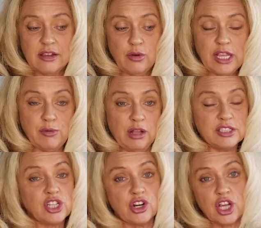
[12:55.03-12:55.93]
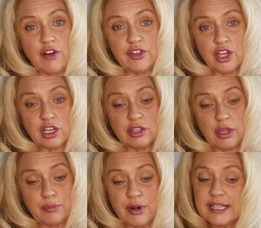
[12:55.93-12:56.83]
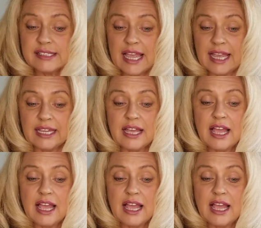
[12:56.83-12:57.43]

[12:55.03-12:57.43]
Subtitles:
it's got to cover the printing,